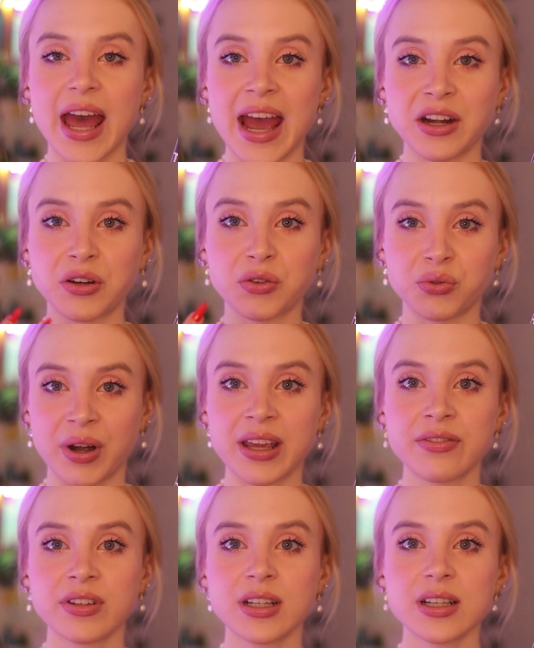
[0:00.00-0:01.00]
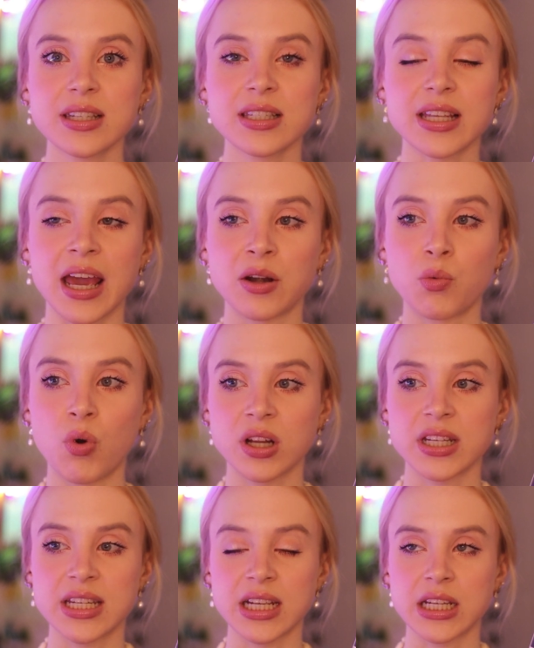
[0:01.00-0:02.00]
and craveness and
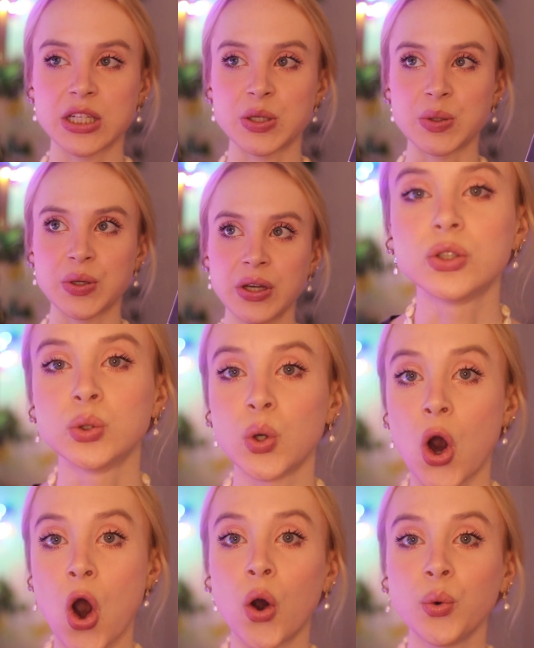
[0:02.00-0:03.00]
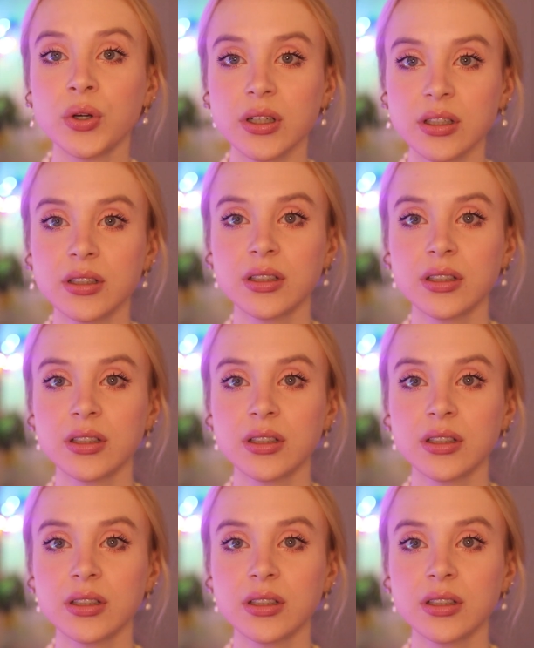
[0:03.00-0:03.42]
wanting to own.